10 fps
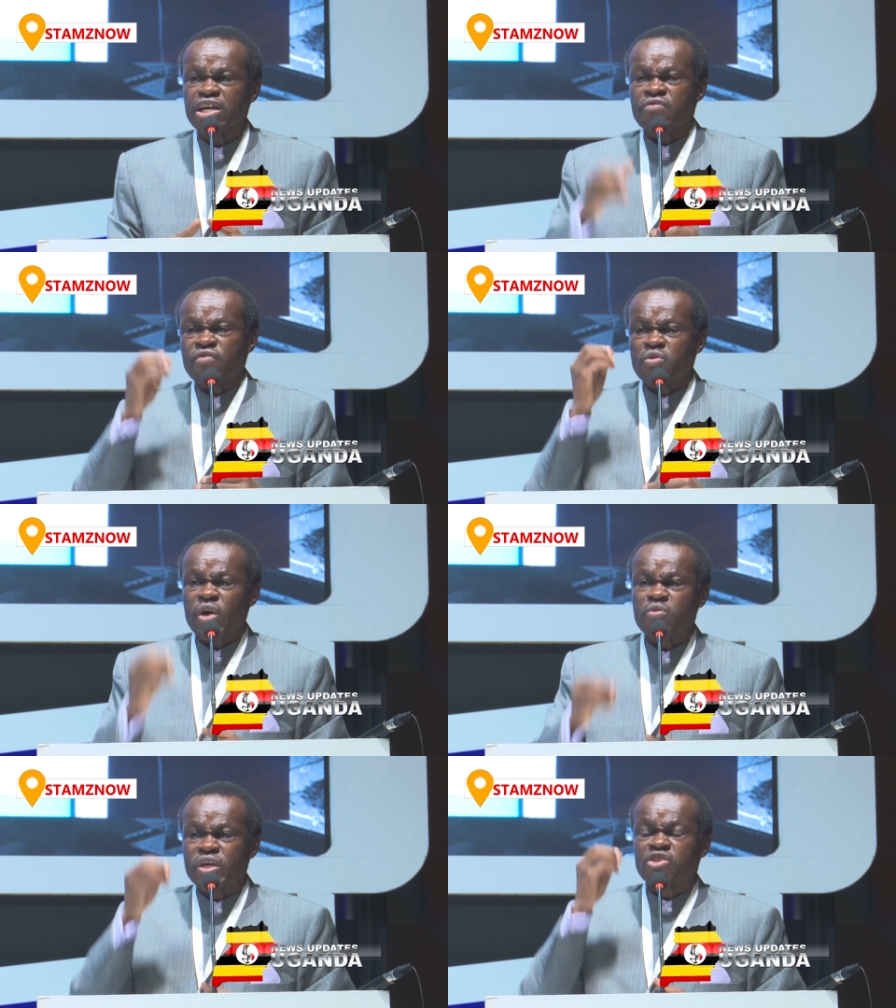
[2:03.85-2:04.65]
Even
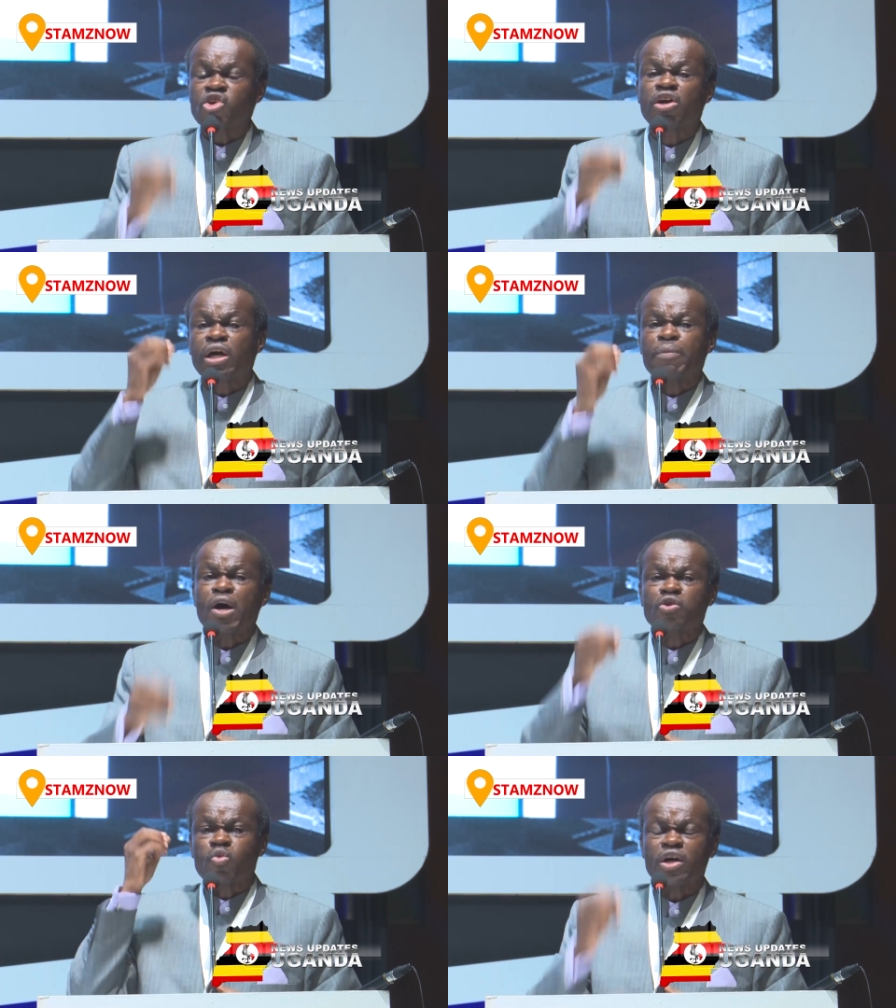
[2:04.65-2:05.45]
when we talk
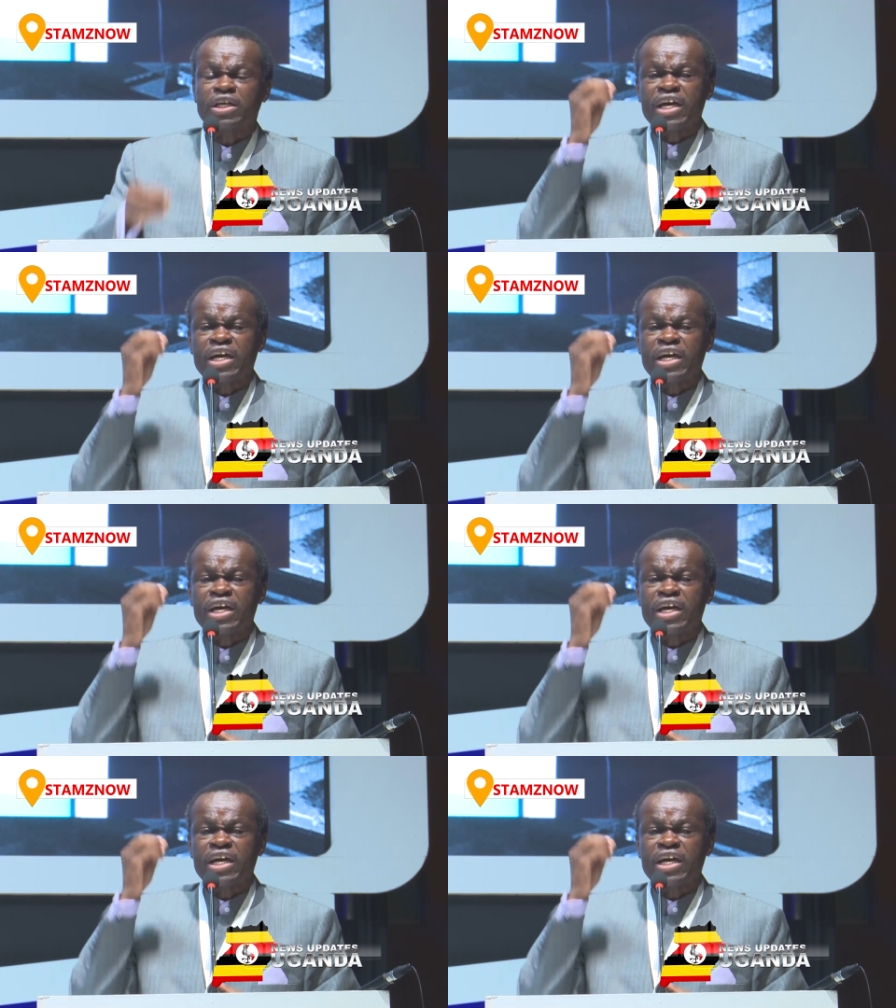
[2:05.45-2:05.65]
about water